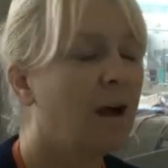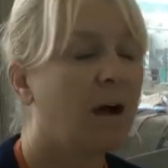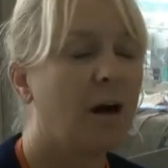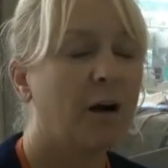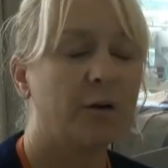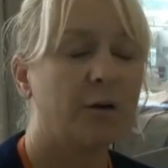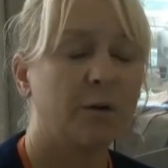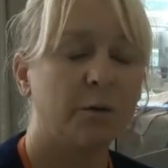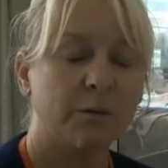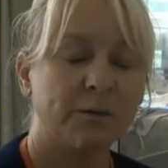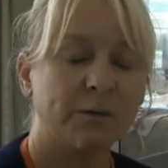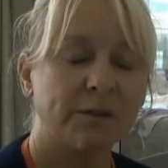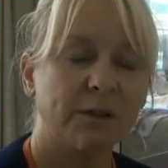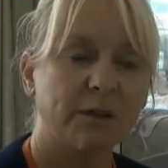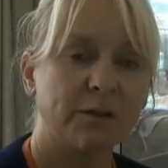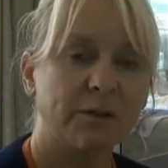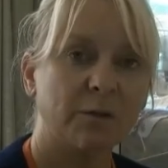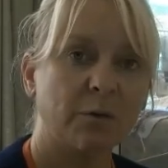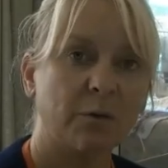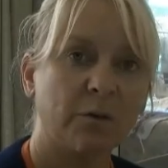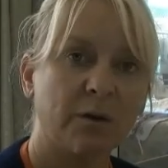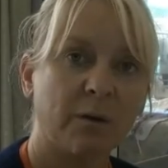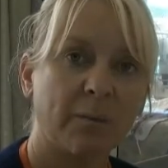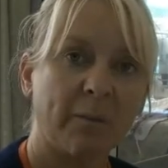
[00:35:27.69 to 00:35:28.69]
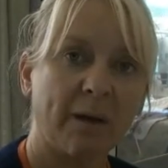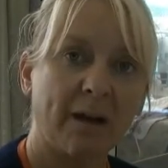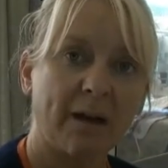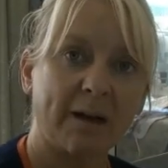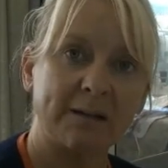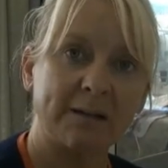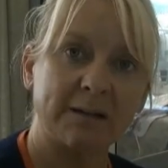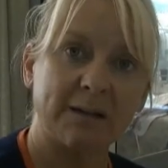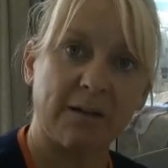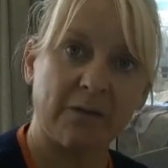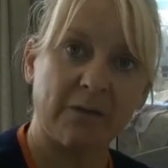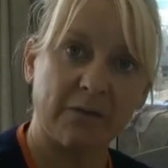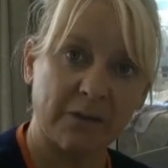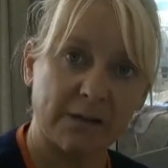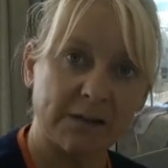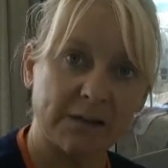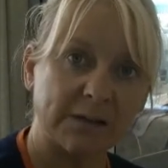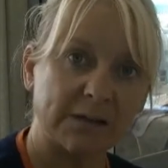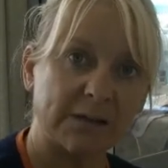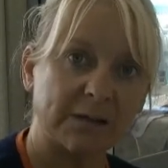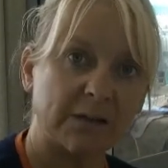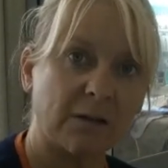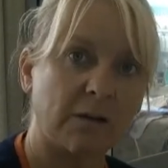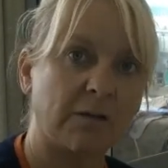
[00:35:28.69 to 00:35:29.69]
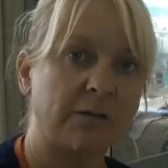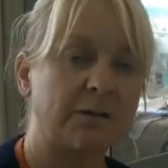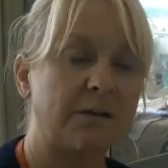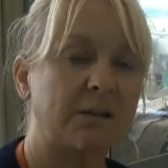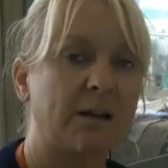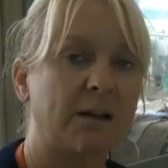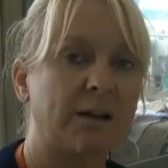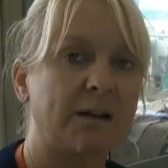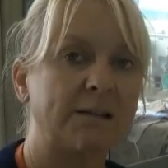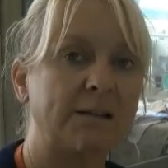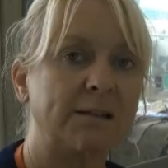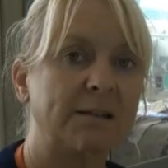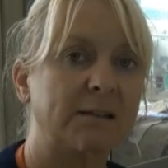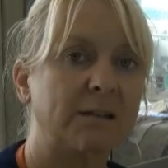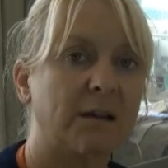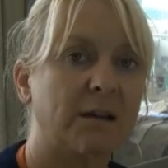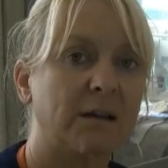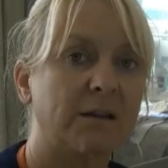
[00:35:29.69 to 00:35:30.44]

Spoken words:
I'd also talk about, in this context,